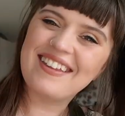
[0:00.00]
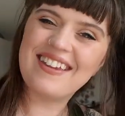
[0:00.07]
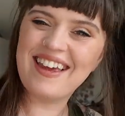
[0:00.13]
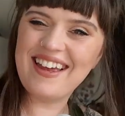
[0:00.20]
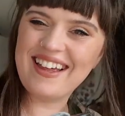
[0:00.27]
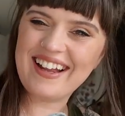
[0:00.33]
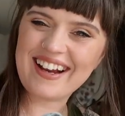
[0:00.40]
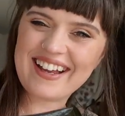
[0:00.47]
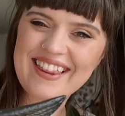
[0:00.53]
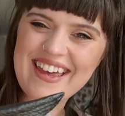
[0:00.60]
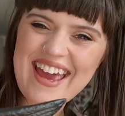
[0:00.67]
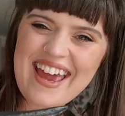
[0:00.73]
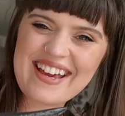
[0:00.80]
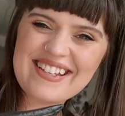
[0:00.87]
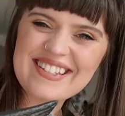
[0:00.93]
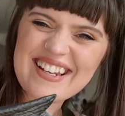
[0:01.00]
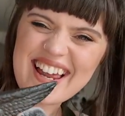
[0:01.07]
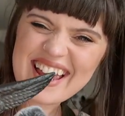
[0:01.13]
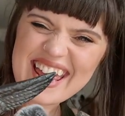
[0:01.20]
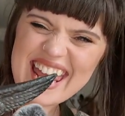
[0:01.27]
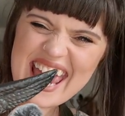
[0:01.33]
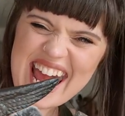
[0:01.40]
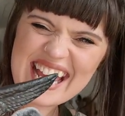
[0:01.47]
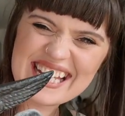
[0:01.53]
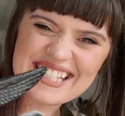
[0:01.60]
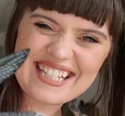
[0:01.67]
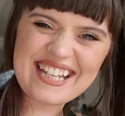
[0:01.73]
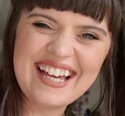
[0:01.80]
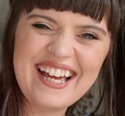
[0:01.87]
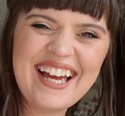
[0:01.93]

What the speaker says: Look at these!